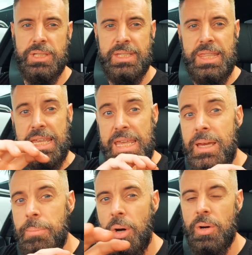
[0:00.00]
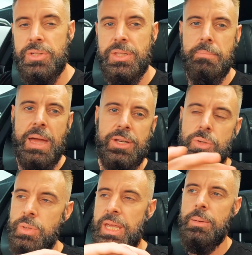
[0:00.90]
it's the gearbox, the
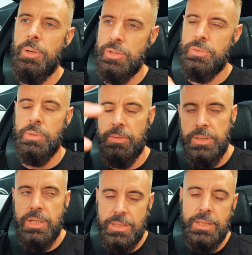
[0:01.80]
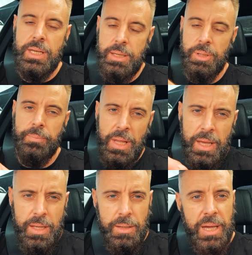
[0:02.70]
manual gearbox, well the DCT, but
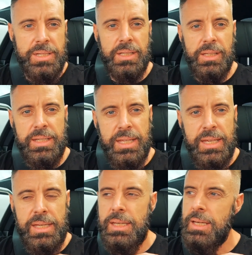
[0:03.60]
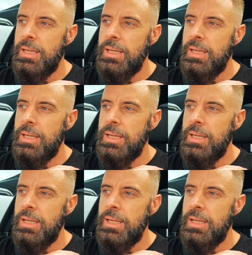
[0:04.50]
basically the,